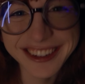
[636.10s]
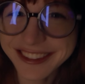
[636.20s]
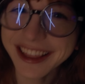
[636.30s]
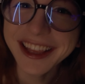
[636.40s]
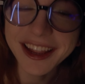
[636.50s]
as
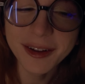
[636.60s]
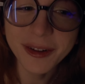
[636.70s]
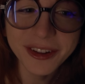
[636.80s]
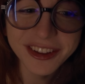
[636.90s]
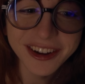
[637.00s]
they get
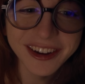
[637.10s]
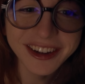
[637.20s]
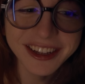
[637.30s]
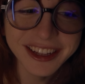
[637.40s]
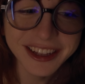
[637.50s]
older,
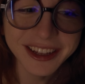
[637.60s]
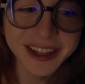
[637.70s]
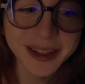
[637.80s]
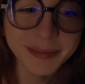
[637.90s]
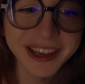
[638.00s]

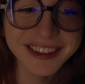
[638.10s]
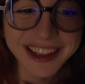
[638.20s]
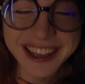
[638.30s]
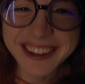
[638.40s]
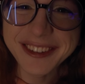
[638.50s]
because
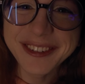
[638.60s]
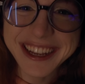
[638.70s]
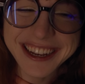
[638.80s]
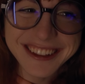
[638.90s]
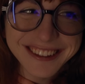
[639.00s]
I get to
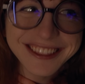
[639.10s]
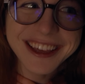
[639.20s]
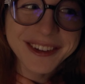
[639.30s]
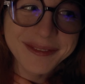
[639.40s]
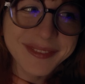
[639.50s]
witness
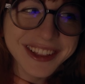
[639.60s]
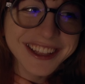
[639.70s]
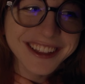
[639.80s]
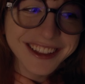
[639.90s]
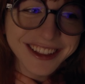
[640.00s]
them,
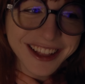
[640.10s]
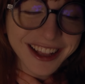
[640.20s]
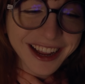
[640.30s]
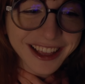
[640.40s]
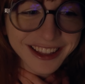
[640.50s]

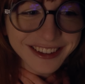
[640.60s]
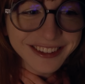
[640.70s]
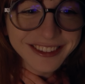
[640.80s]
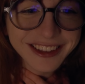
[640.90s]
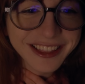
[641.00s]
and I get to
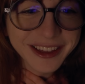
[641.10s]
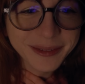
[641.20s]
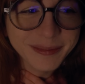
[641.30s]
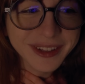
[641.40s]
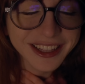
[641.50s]
see
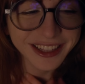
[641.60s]
them